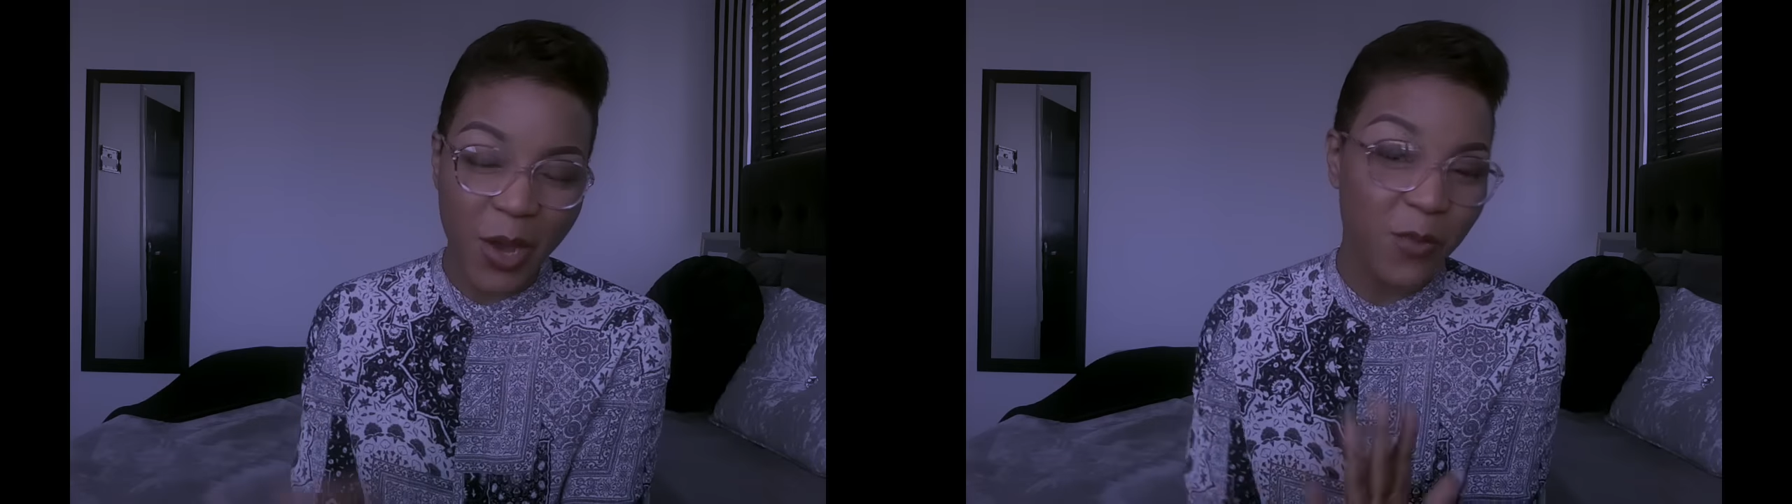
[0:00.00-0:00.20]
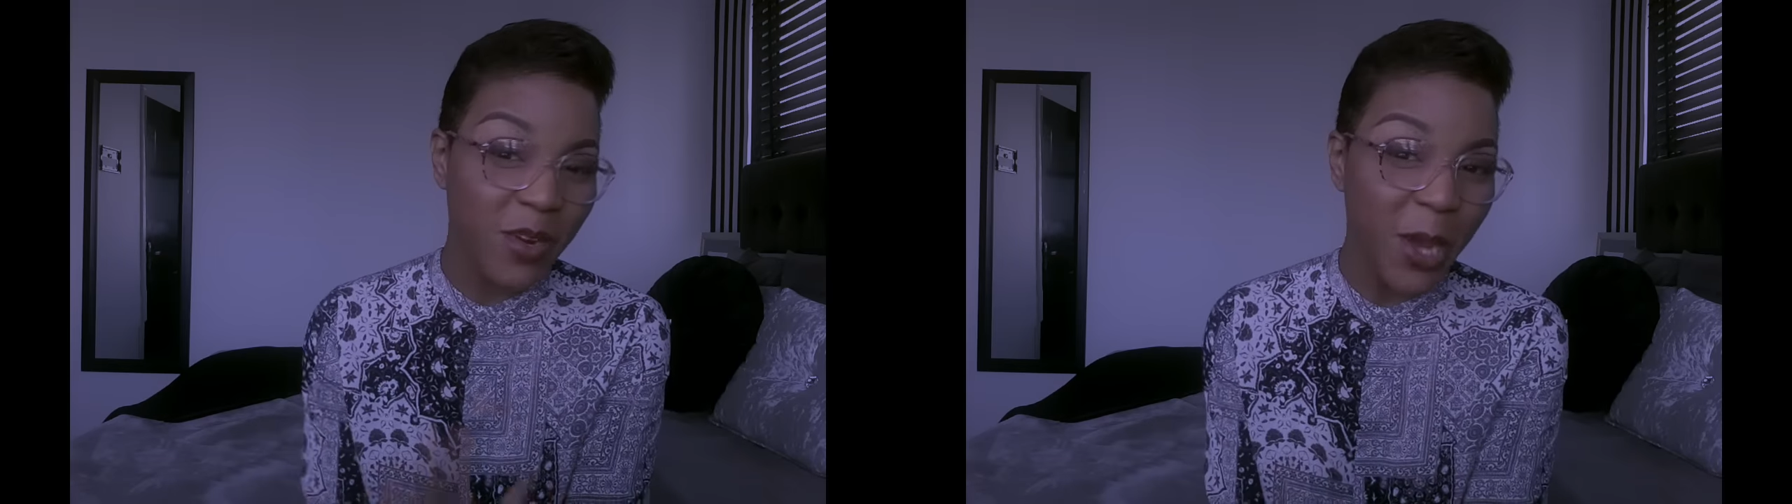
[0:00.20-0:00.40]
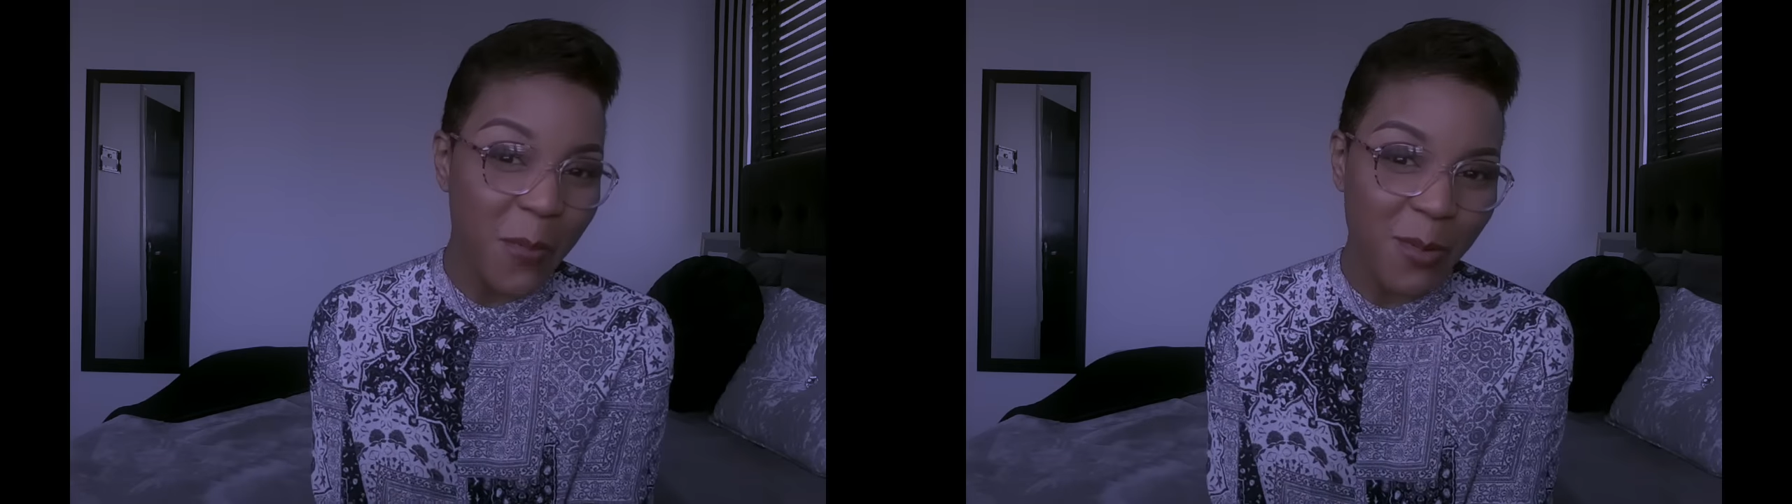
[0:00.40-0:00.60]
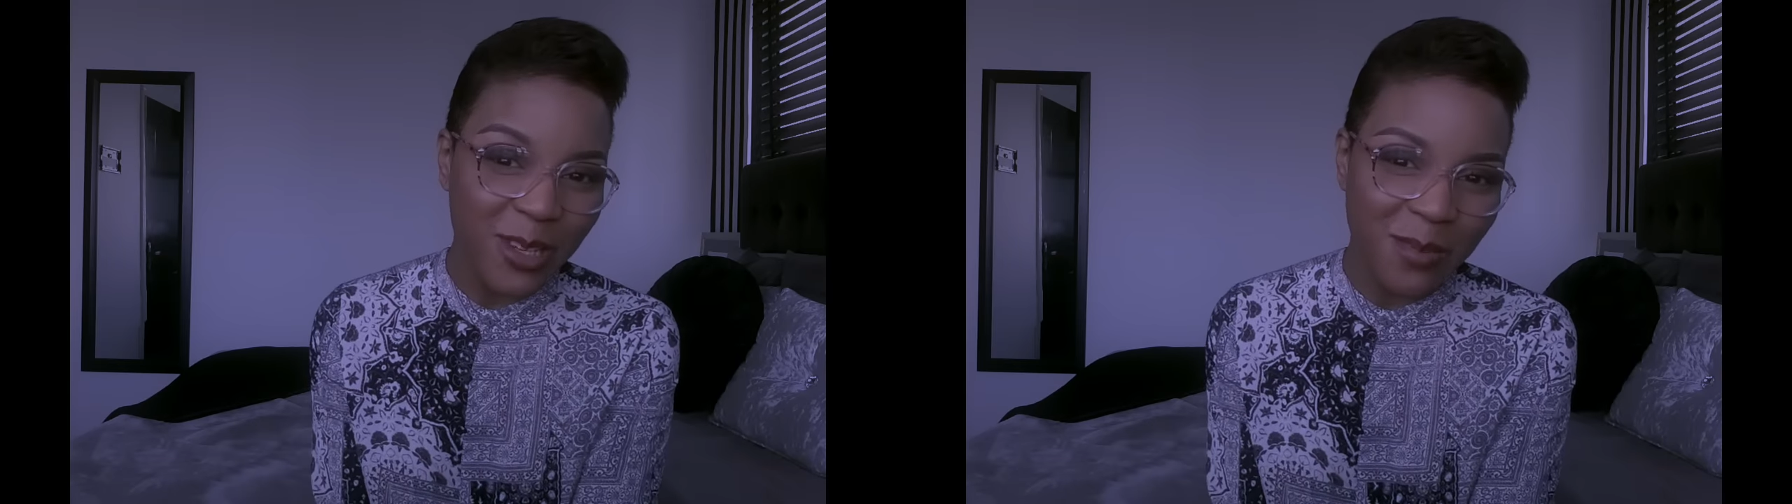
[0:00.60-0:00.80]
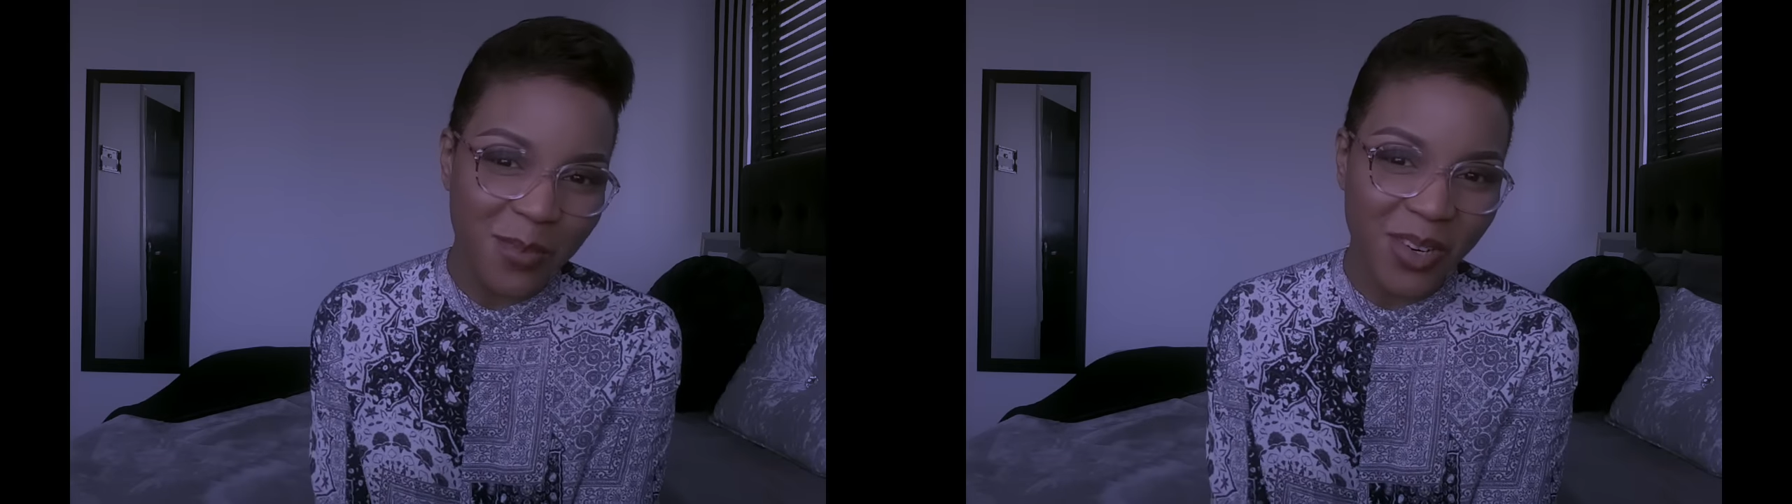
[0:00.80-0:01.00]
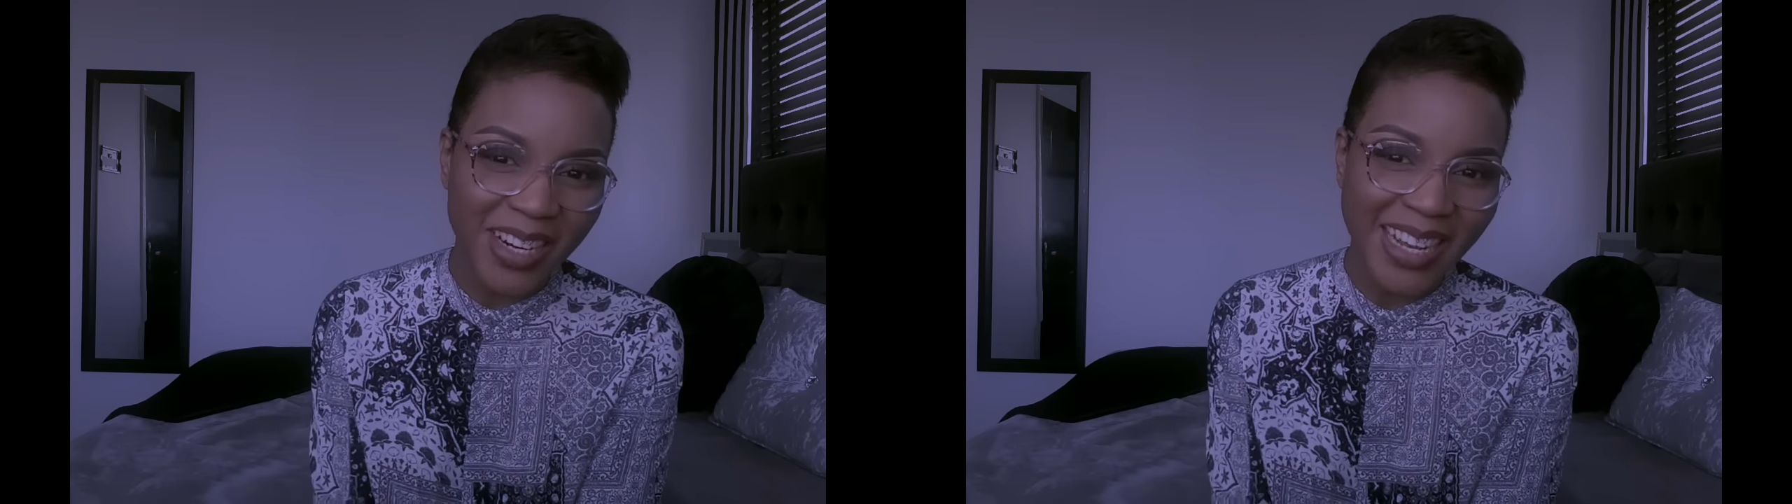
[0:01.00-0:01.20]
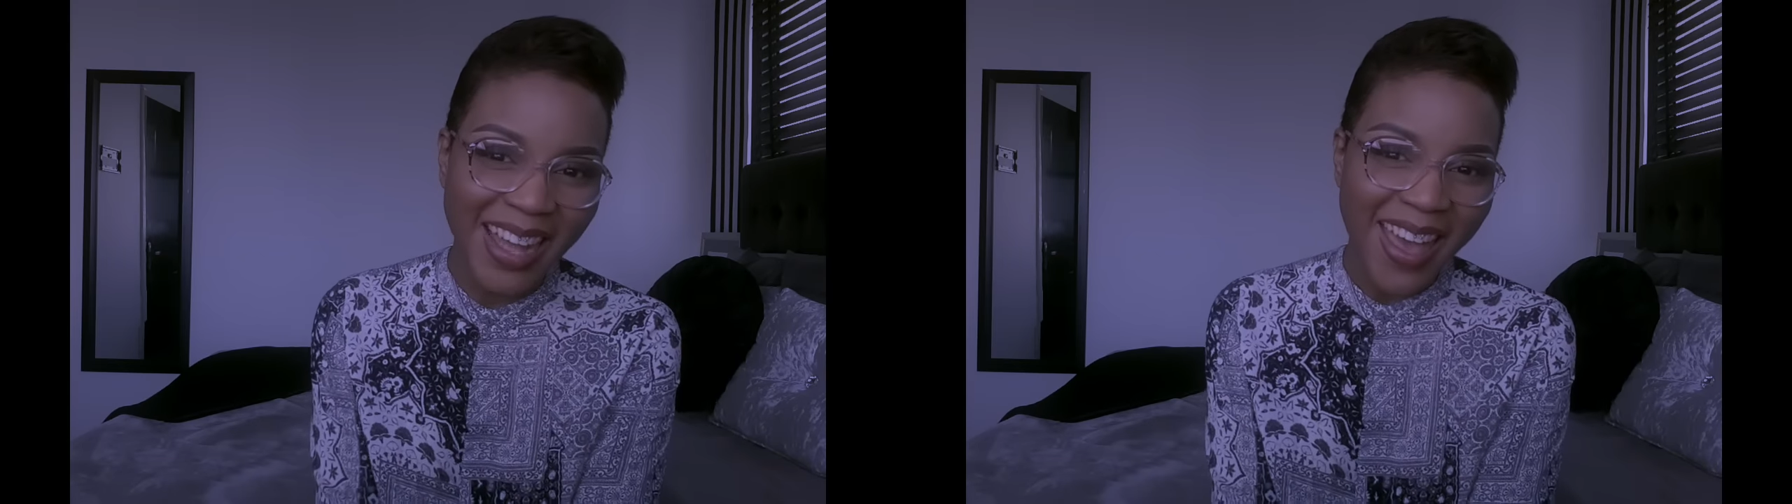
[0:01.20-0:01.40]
I really hope it wasn't boring,